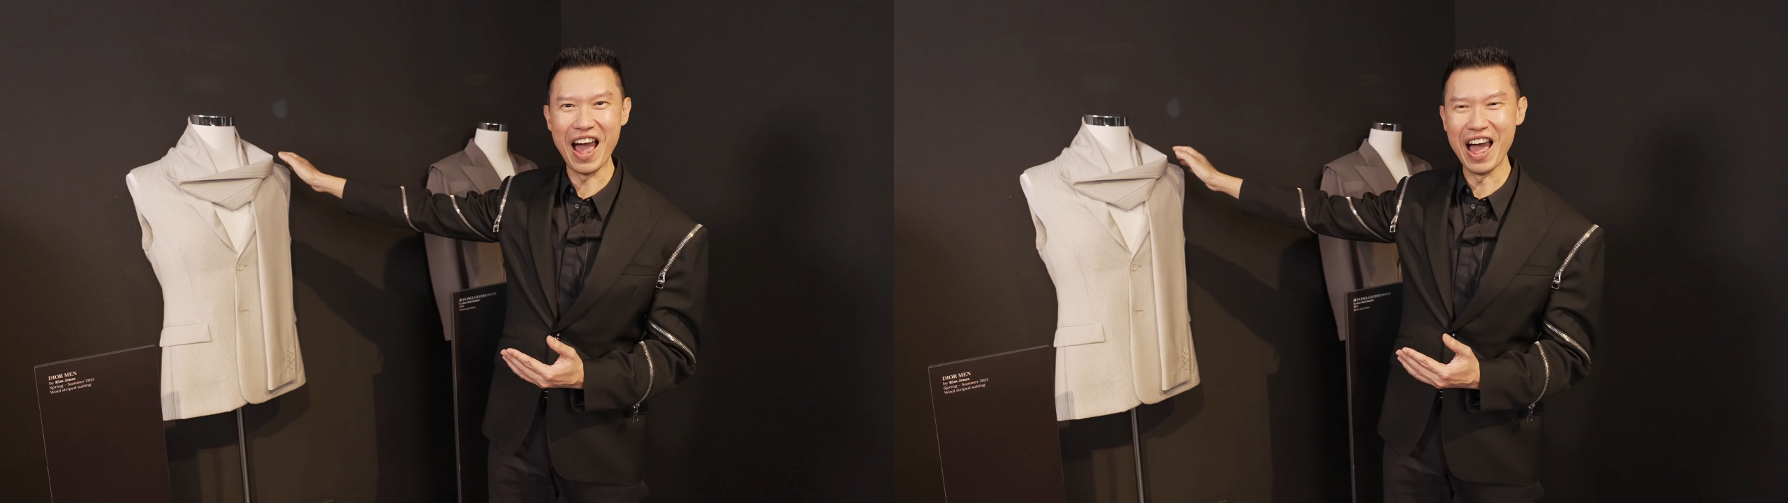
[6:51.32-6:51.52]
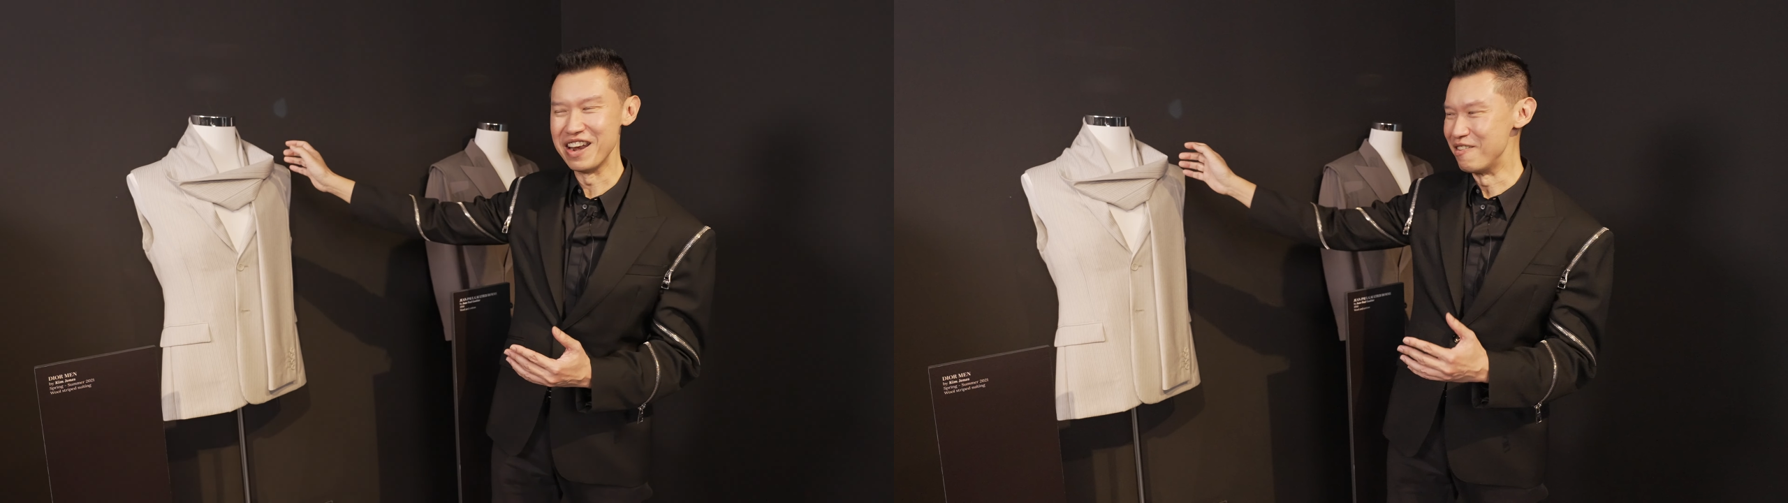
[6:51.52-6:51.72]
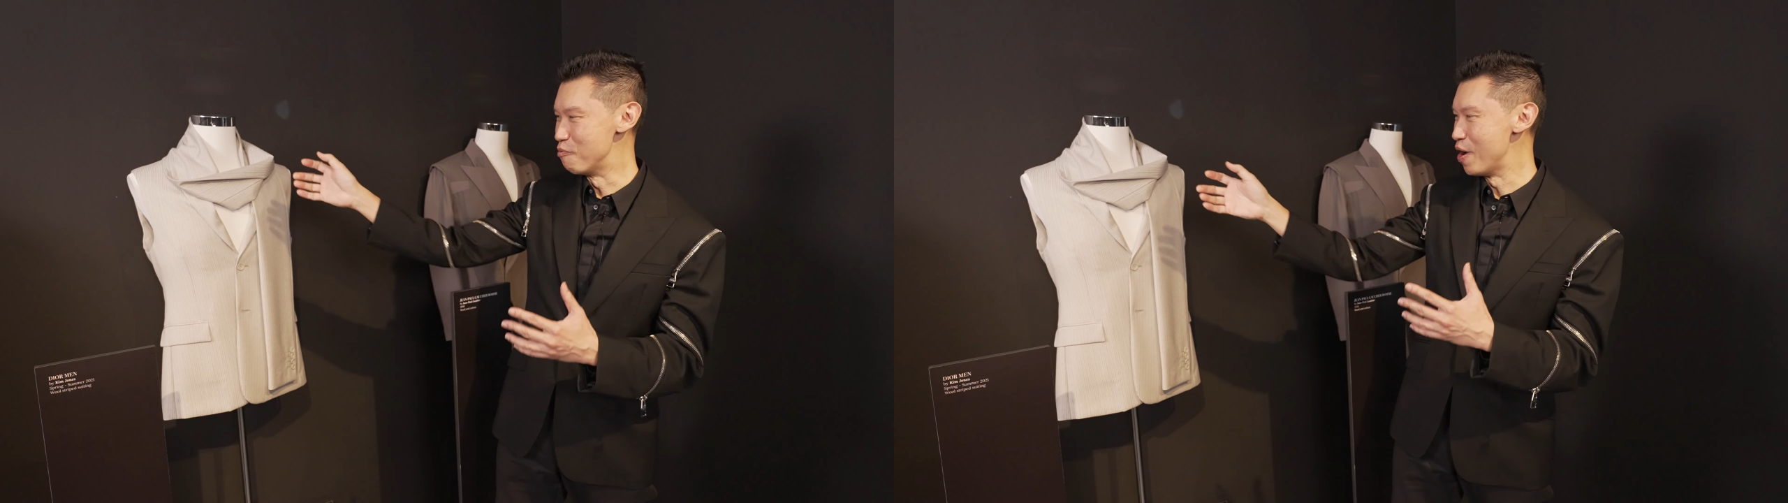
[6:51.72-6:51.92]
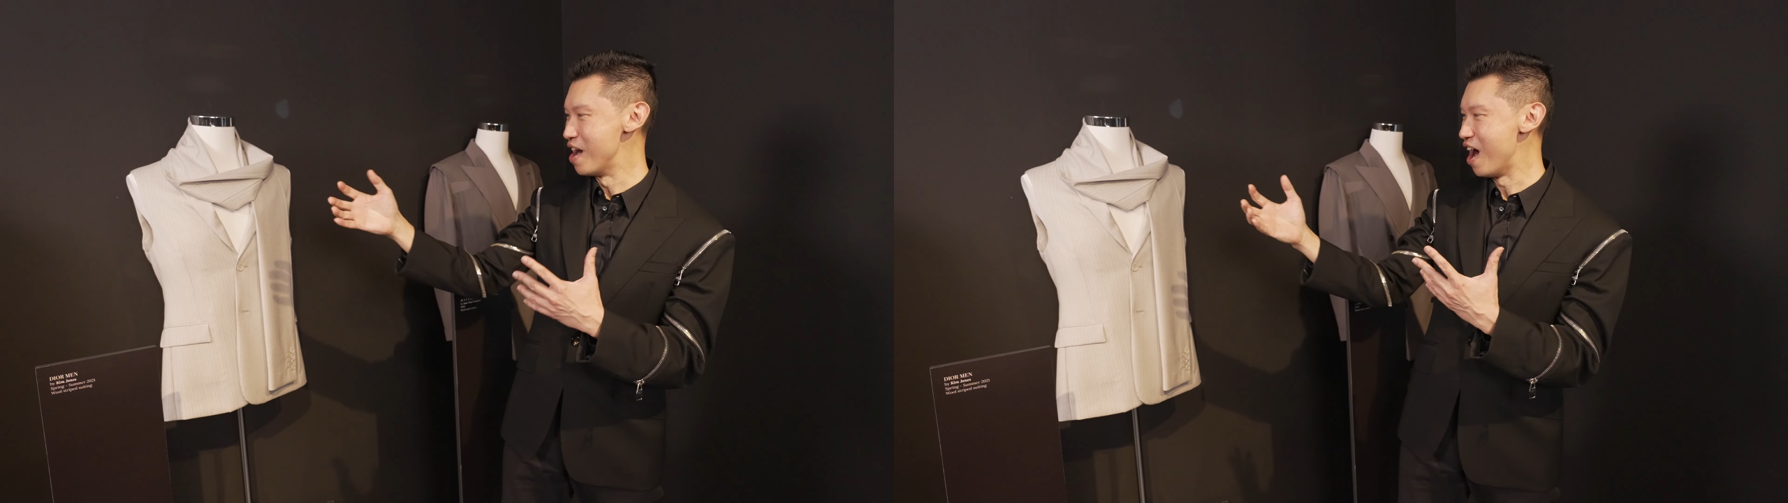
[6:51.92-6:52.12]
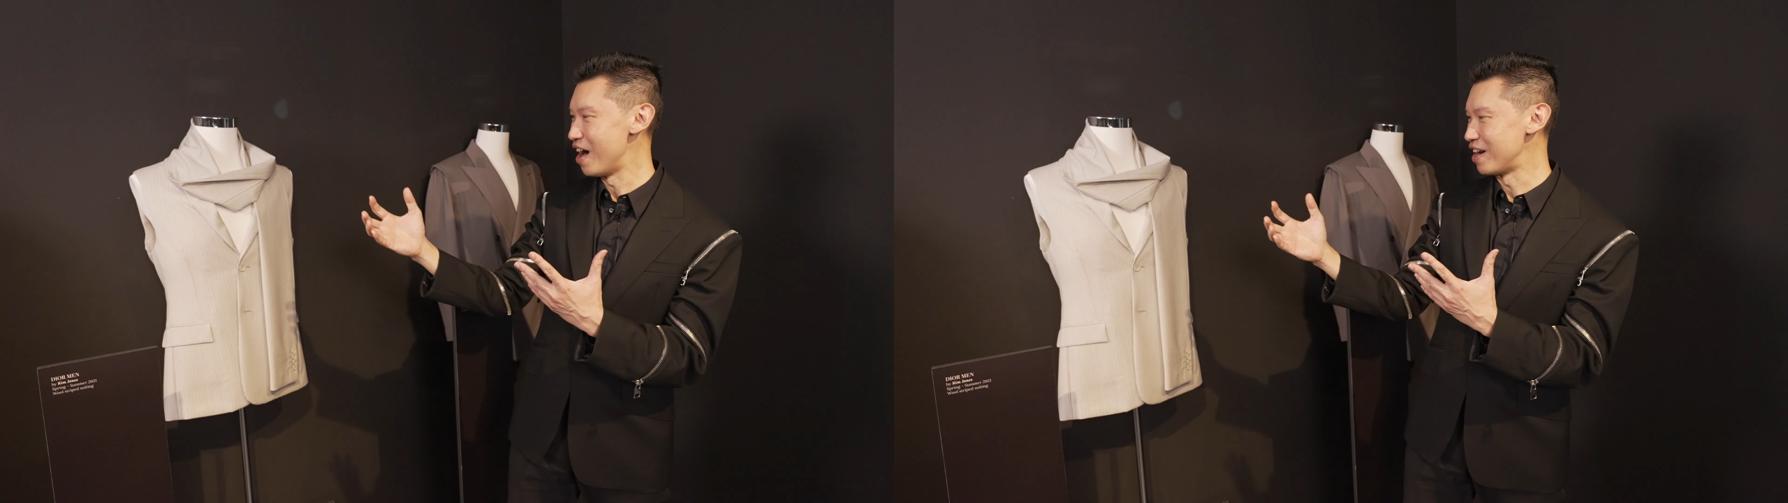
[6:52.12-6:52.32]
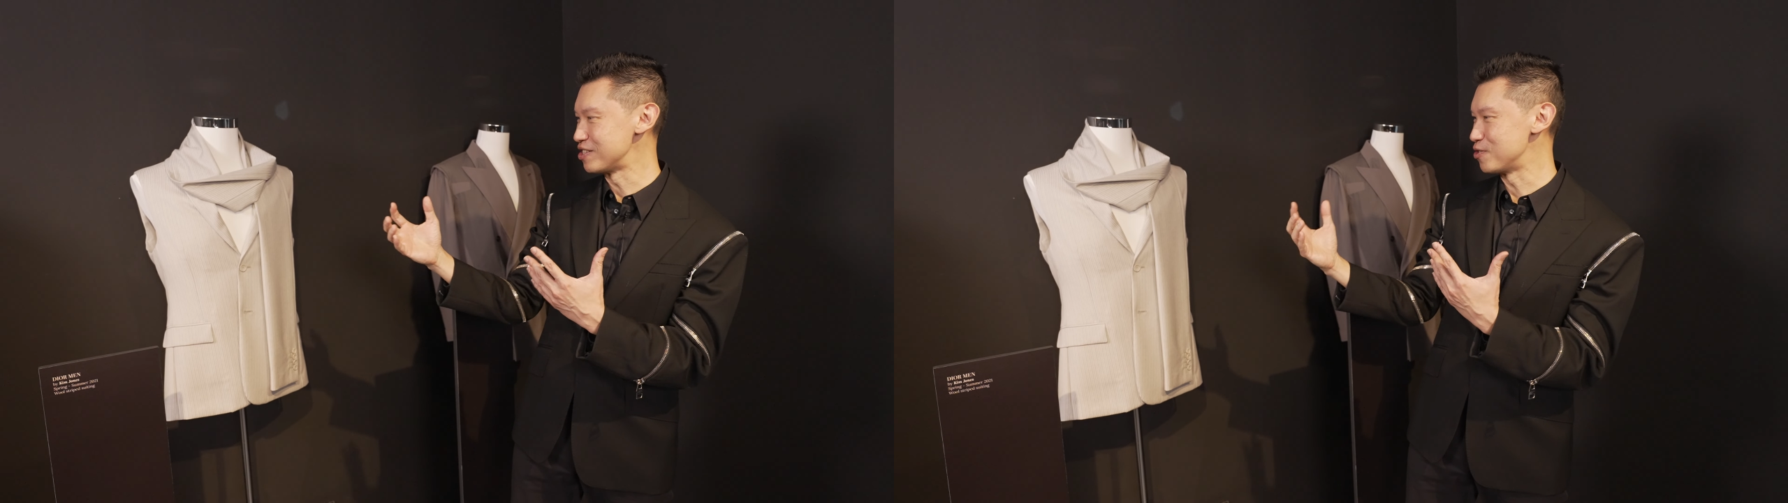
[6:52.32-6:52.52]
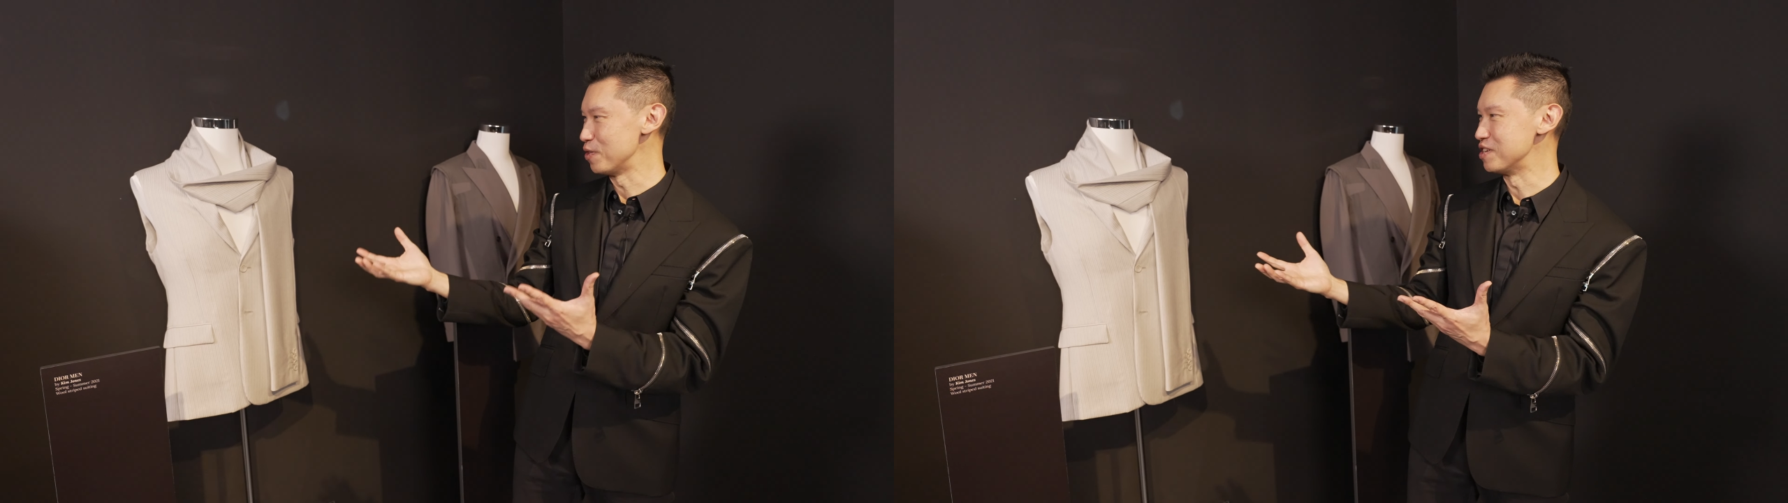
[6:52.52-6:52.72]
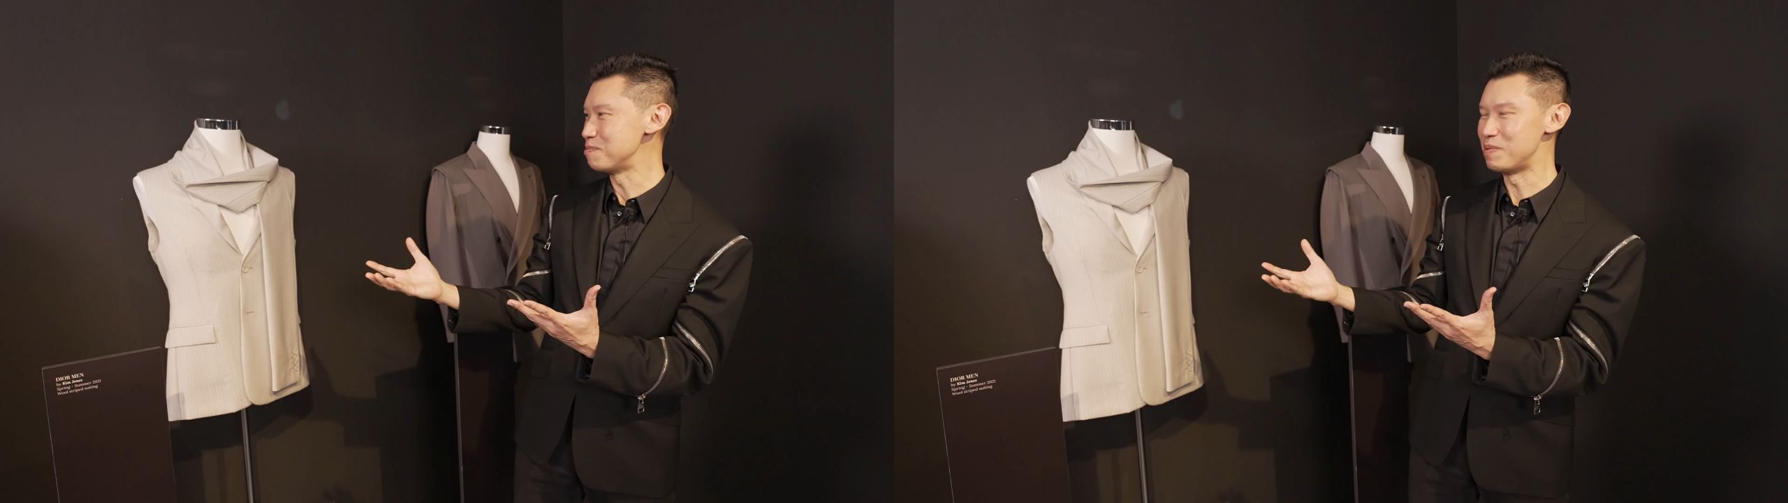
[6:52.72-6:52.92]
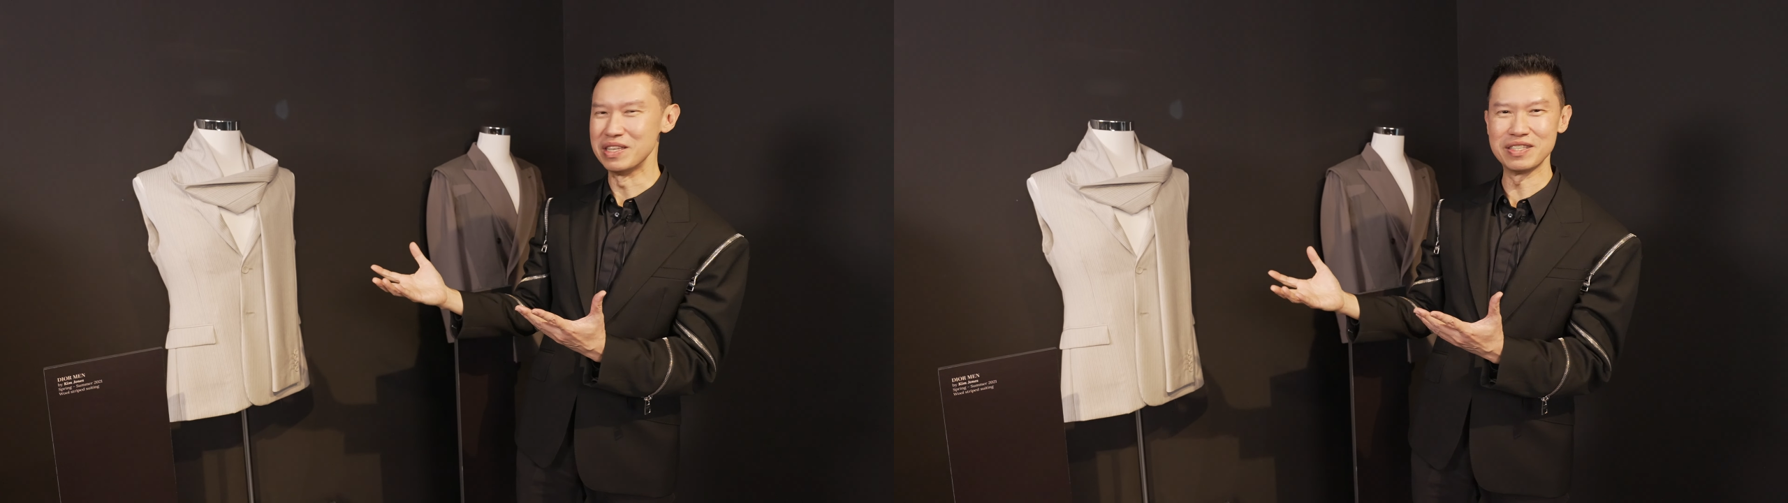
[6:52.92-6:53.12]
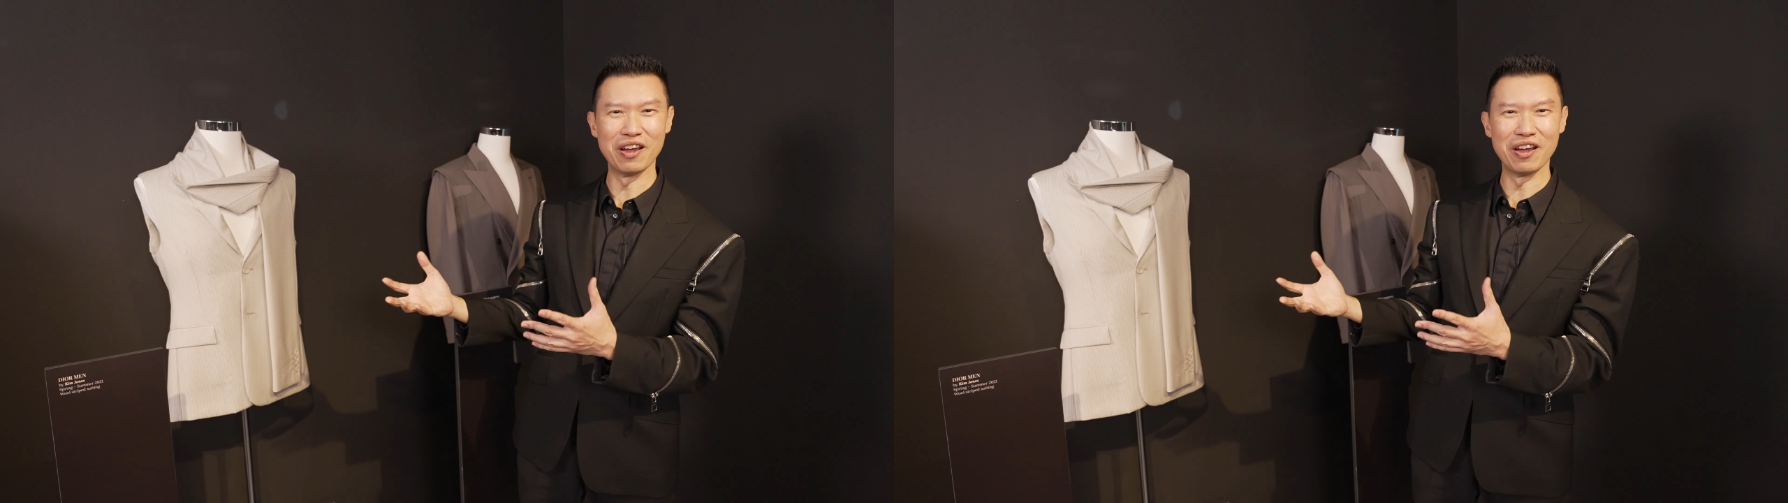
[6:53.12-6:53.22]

And when I saw this piece,